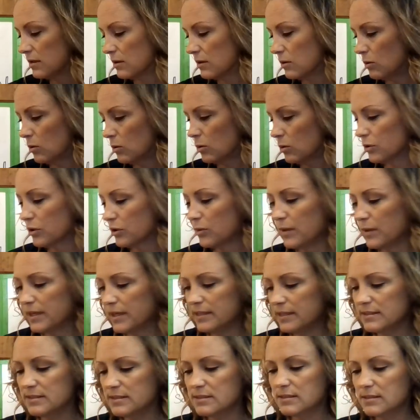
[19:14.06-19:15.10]
Older
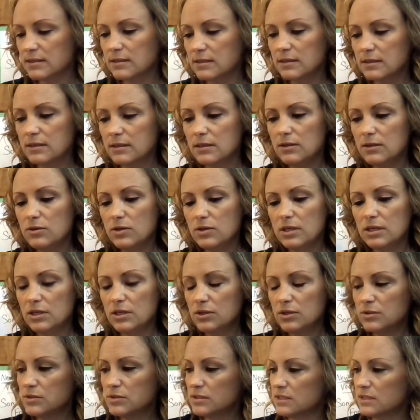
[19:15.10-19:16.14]
ones, you can
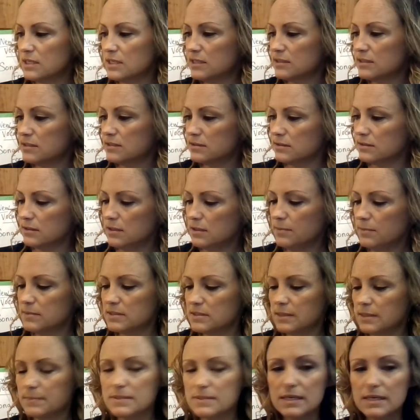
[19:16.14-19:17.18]
use this,
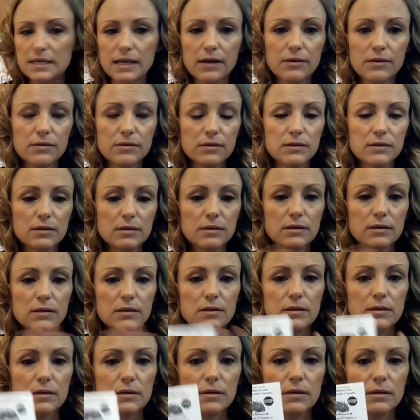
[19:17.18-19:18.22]
upside down,
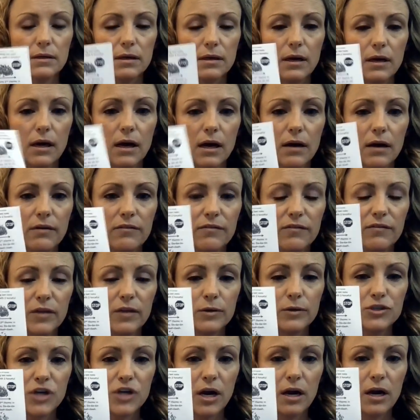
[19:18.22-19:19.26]

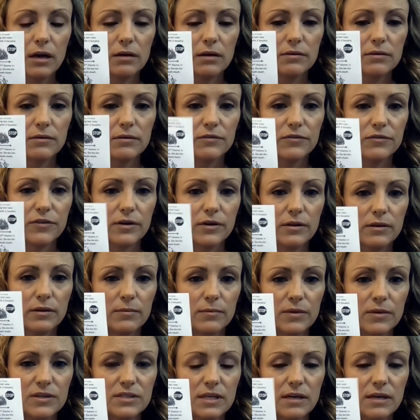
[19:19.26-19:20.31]
flowchart for the
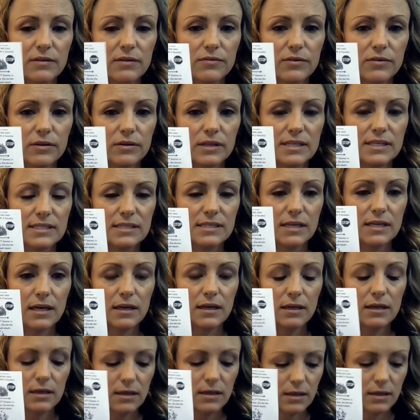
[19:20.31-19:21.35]
music, for
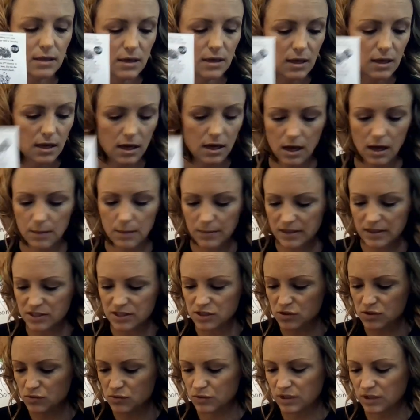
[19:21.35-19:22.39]
listening. And
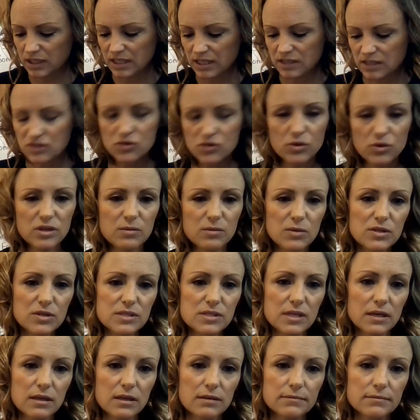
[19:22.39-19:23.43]
just really enjoy the
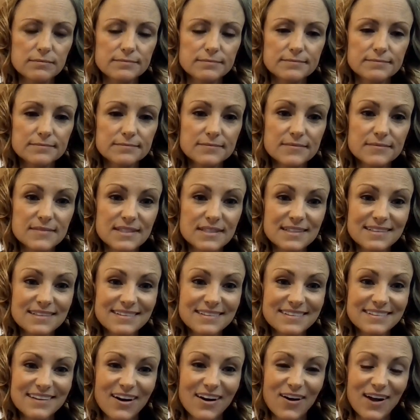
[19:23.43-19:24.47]
music.
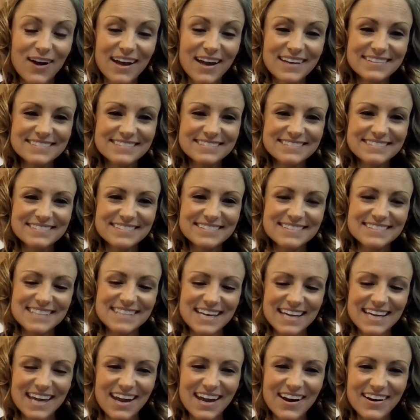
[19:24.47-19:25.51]
All right,
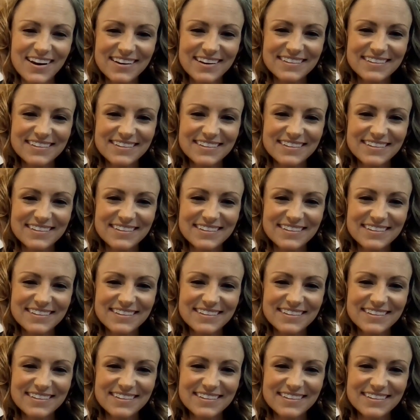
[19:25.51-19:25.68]
take care.